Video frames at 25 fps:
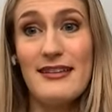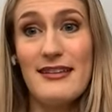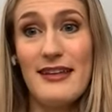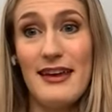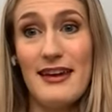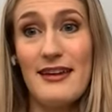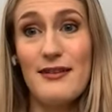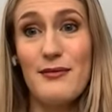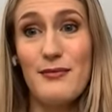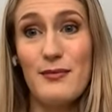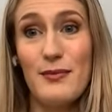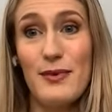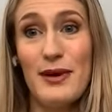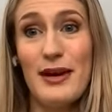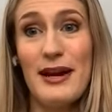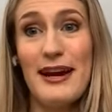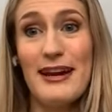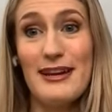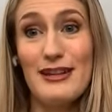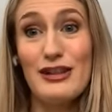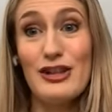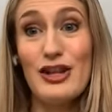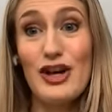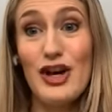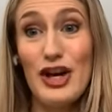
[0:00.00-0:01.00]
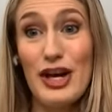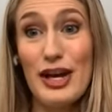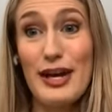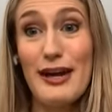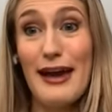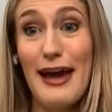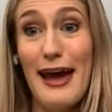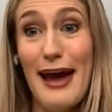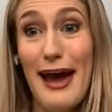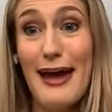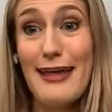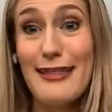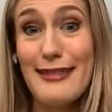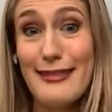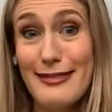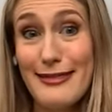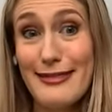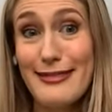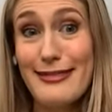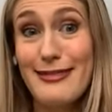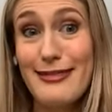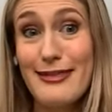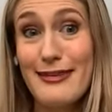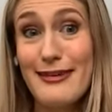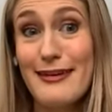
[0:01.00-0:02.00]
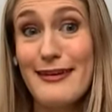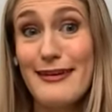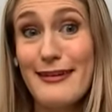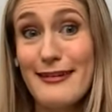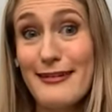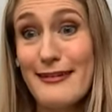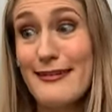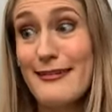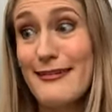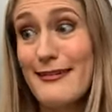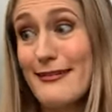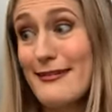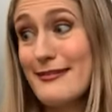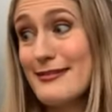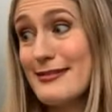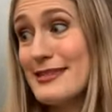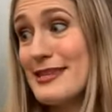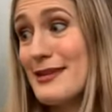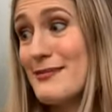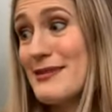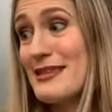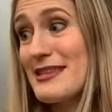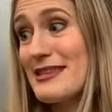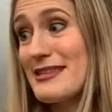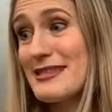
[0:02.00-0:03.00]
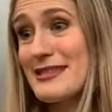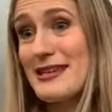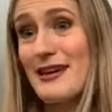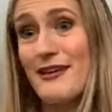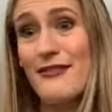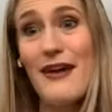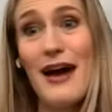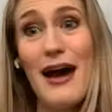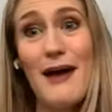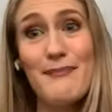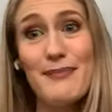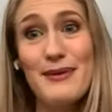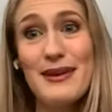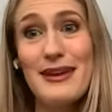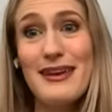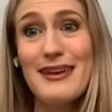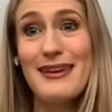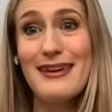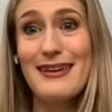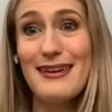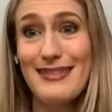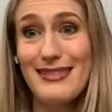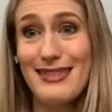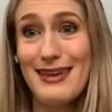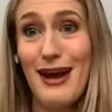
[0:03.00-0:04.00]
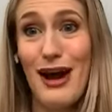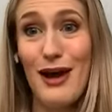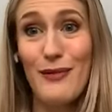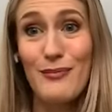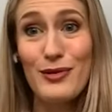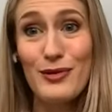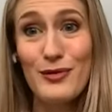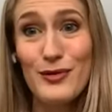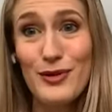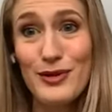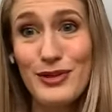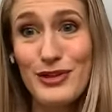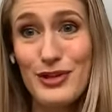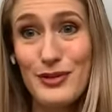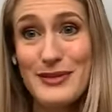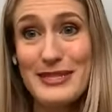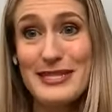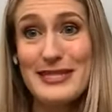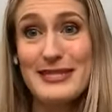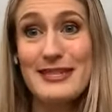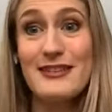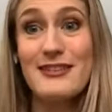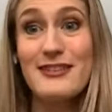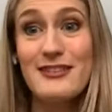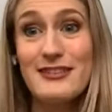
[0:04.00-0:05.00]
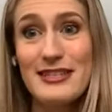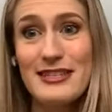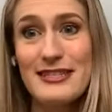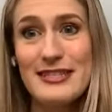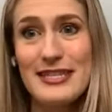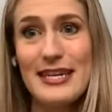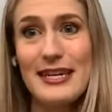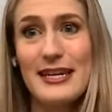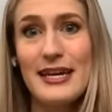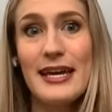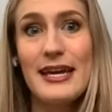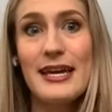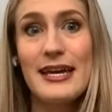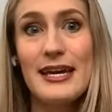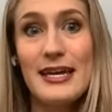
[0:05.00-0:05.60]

Like when I look at the some of the stuff happening in the opera world or with singers, it's like,